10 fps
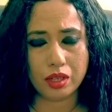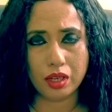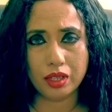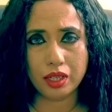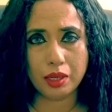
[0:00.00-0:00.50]

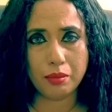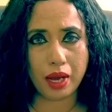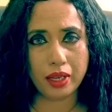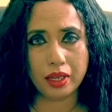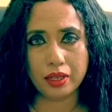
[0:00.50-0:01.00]
And in
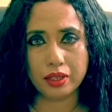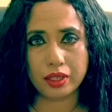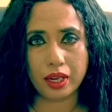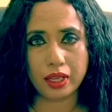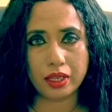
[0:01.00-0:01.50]
my
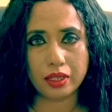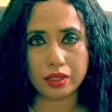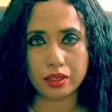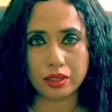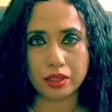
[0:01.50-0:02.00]
country, like
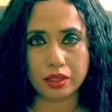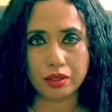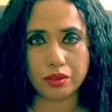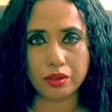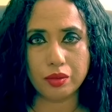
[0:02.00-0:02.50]

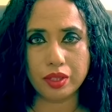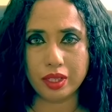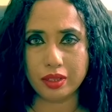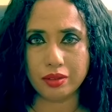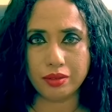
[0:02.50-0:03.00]

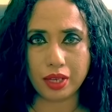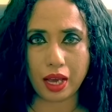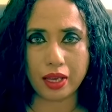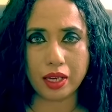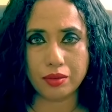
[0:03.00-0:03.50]

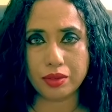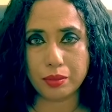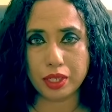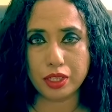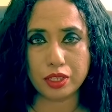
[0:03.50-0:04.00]
I come
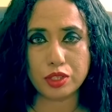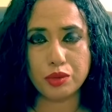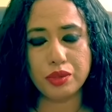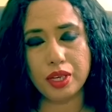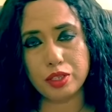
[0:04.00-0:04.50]
from India,
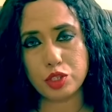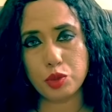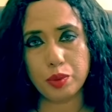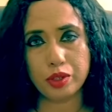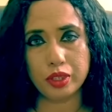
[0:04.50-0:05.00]
so we are a
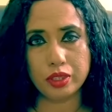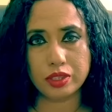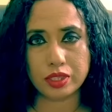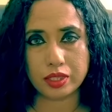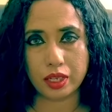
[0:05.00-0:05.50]
super
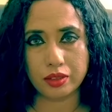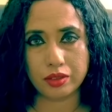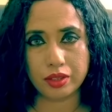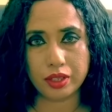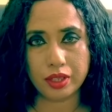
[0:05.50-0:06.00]
religious
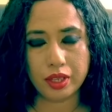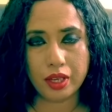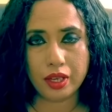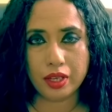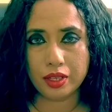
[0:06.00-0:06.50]
country.
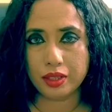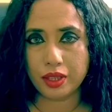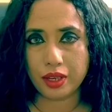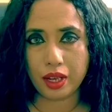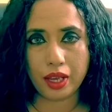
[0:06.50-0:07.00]

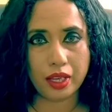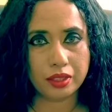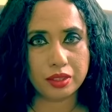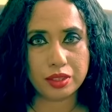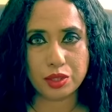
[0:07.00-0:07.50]
There are
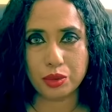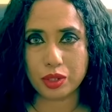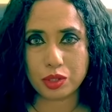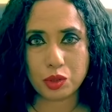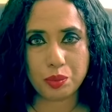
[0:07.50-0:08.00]
atheists who
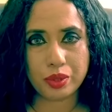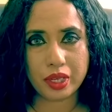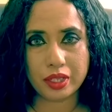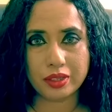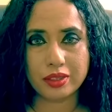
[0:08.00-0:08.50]
are super
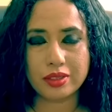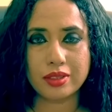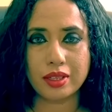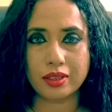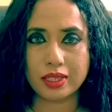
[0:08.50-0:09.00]
atheists.
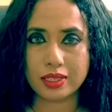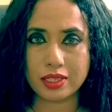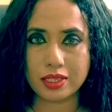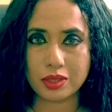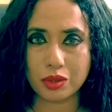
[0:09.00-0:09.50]
There are
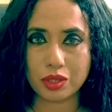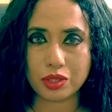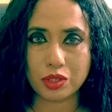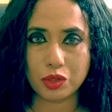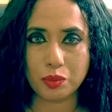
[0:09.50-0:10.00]
Christians who are
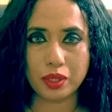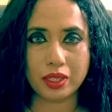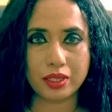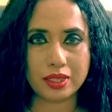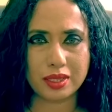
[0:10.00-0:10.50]
super
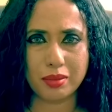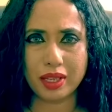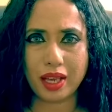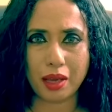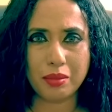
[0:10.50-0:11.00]
Christian.
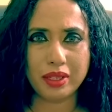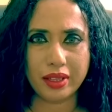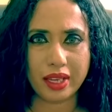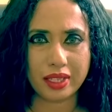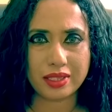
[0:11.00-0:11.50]
Like, I mean,
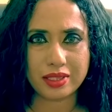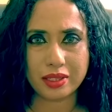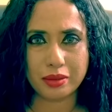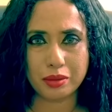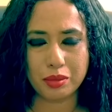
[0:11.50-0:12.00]
the
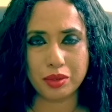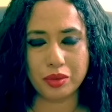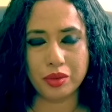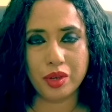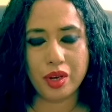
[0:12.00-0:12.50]
extreme,
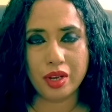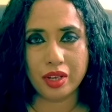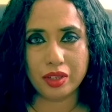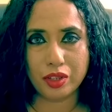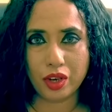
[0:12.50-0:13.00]

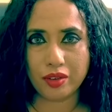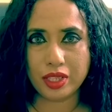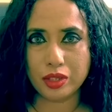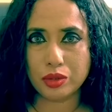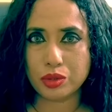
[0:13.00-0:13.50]
You have
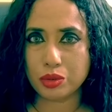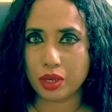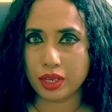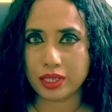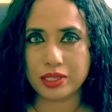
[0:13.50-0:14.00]
Hindus who
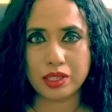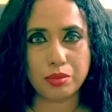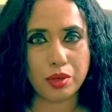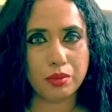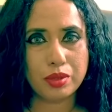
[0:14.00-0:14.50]
are
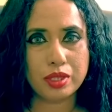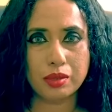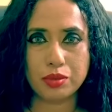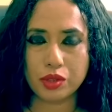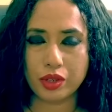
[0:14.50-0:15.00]
extreme. You have
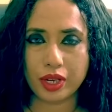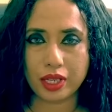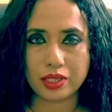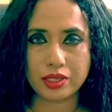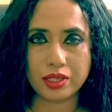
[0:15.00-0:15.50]
Muslims who are
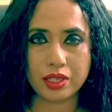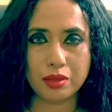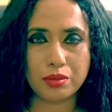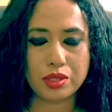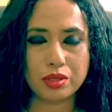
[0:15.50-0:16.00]

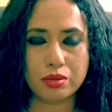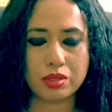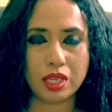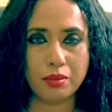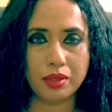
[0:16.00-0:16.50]
extreme. So
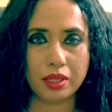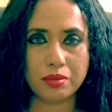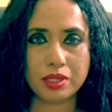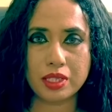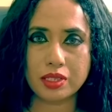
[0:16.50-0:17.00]

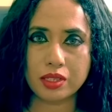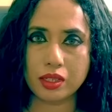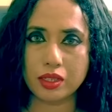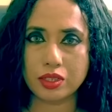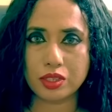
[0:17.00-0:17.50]
sometimes these
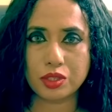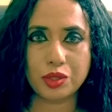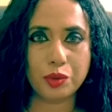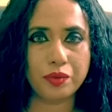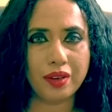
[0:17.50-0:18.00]
religious
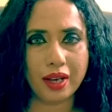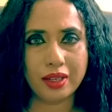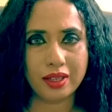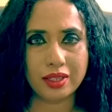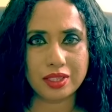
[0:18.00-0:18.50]
groups
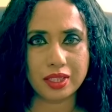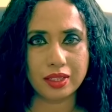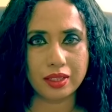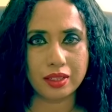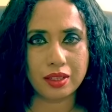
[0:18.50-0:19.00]
fight each
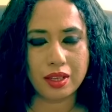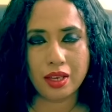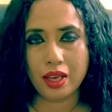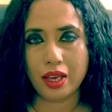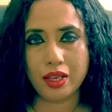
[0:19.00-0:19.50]
other.
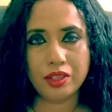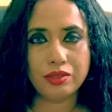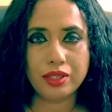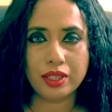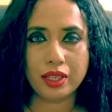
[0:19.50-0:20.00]
End
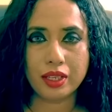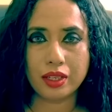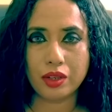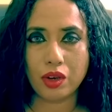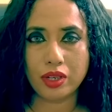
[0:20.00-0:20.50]
of the day,
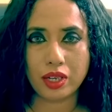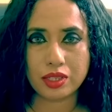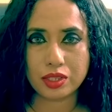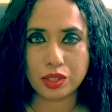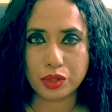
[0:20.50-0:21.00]
God
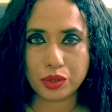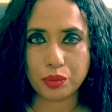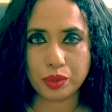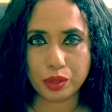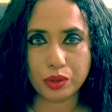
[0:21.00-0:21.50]
asks you to
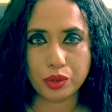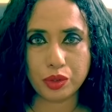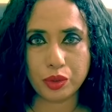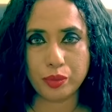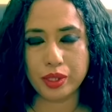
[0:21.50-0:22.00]
be good
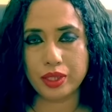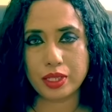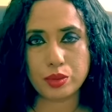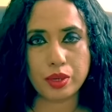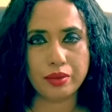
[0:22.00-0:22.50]
human.
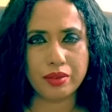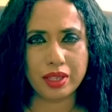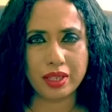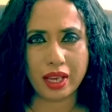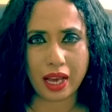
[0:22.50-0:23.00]
That's why
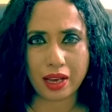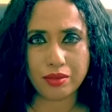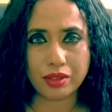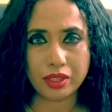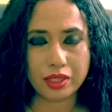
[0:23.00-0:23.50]
we
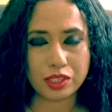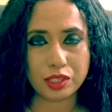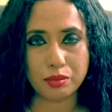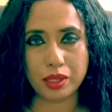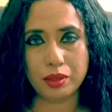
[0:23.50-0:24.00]
have
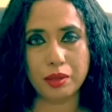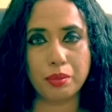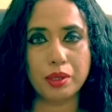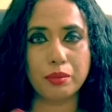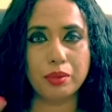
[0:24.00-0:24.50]
religion. But the
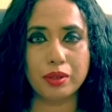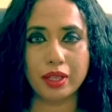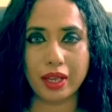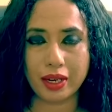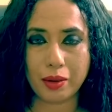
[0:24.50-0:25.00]
people
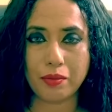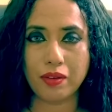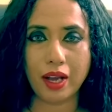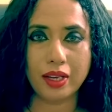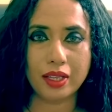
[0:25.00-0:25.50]
end up
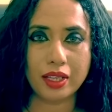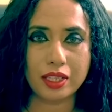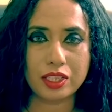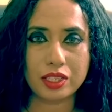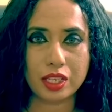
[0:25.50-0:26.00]
fighting
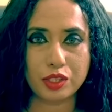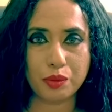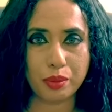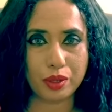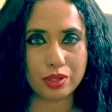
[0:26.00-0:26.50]
each other
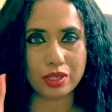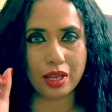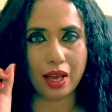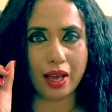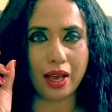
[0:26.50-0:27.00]
because
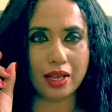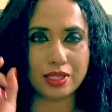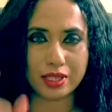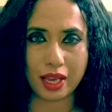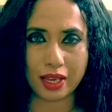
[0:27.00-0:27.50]
they
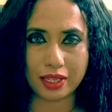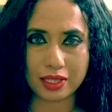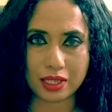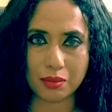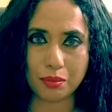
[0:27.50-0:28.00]

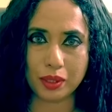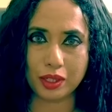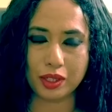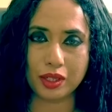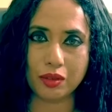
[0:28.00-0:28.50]
assign some
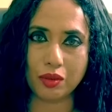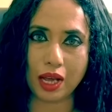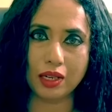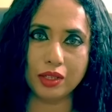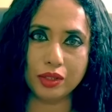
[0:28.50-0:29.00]
particular
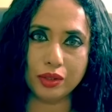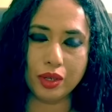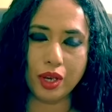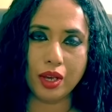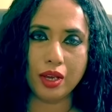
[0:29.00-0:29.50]
value,
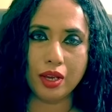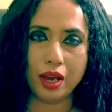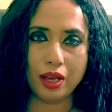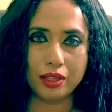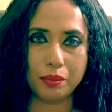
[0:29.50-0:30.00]

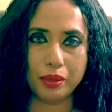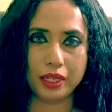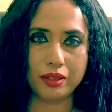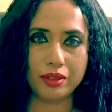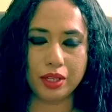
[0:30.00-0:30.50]
and they
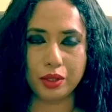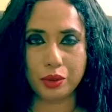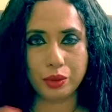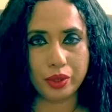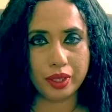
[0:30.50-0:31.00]
believe they're
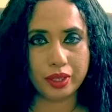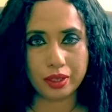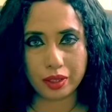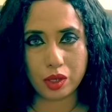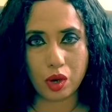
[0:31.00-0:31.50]

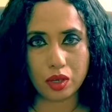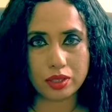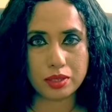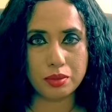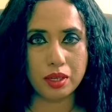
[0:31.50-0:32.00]
doing
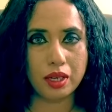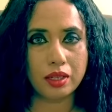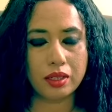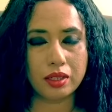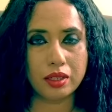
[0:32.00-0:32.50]
God's
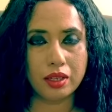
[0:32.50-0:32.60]
work,